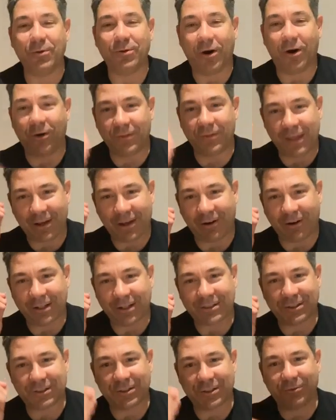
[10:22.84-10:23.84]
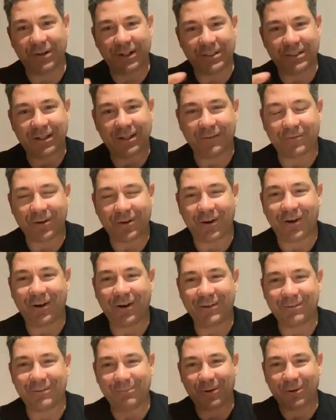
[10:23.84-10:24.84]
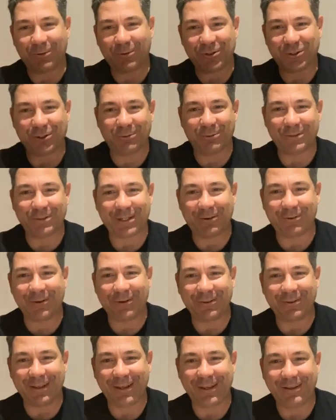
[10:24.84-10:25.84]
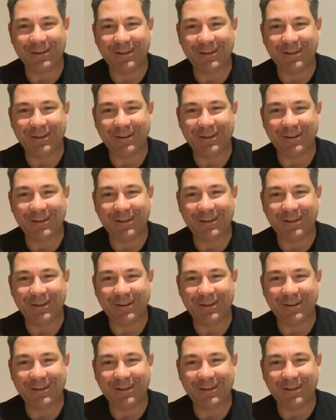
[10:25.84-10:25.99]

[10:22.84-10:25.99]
on their glasses to read stuff, Kyle. I'm not quite sure what's going on there.